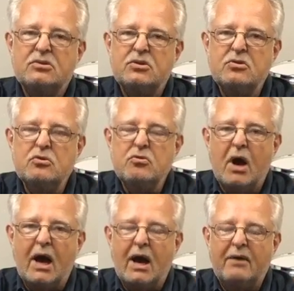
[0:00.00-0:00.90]
to
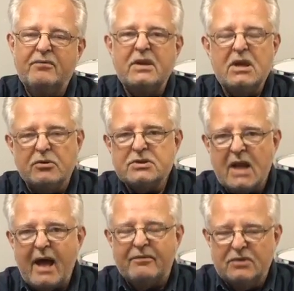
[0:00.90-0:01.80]
videos
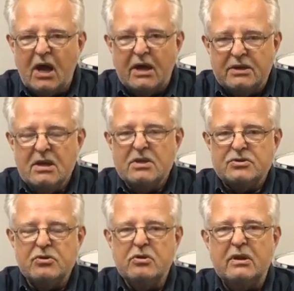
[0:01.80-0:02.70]
that I have done
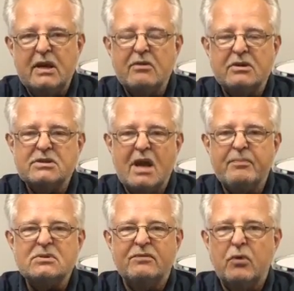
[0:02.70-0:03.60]
so you can hear
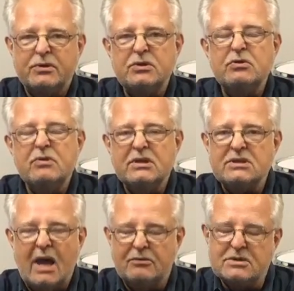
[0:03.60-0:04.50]
examples of what the tuning
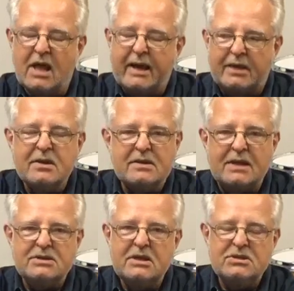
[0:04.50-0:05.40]
sounds like. I think
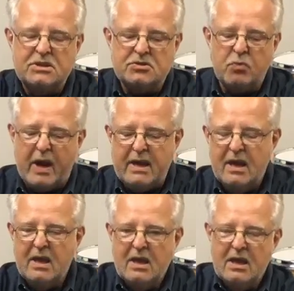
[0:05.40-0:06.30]
that's the easiest way.
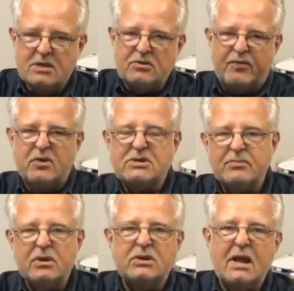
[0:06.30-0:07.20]
So first
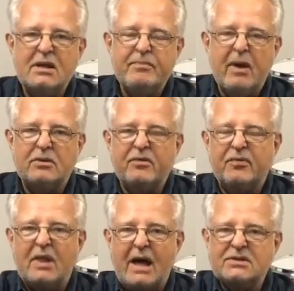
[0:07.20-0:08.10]
I'm going to tell you about the
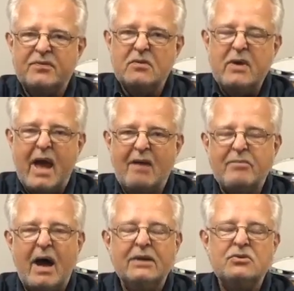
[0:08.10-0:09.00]
philosophy we
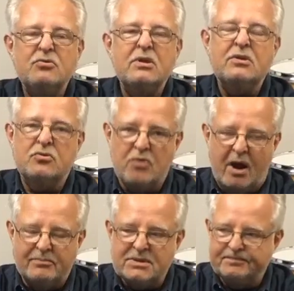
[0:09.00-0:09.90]
have behind tuning the
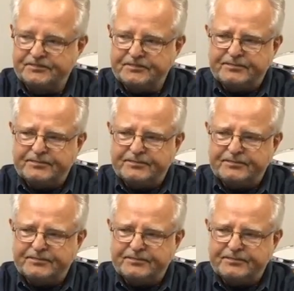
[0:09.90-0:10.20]
drums.